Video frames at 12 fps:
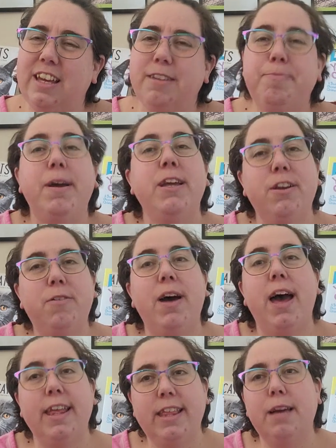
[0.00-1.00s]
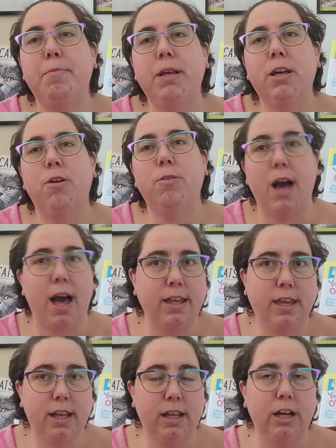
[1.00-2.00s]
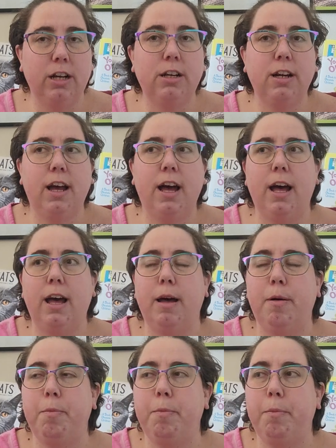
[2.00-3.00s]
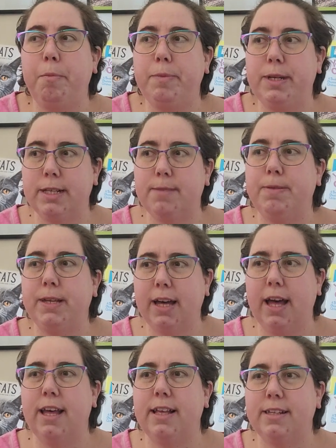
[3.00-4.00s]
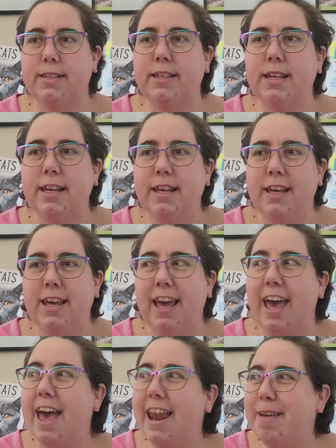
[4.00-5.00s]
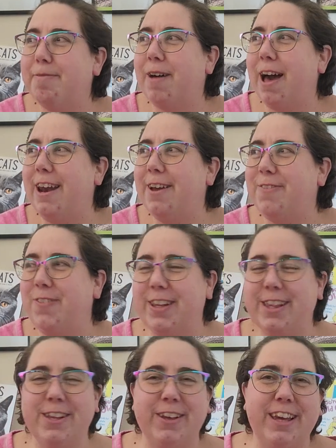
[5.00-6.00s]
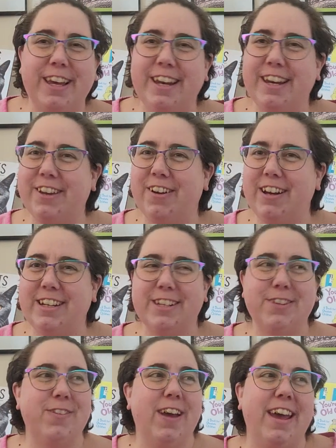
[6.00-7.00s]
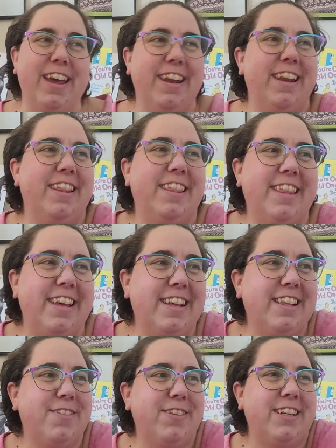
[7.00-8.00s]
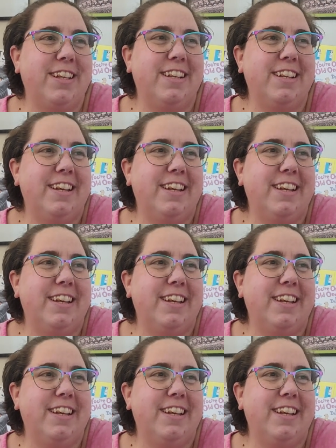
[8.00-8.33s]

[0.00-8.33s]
But you know what? I think I'm gonna go Godkiller. Um, just because, and it kind of fits in. You know, I just read this, which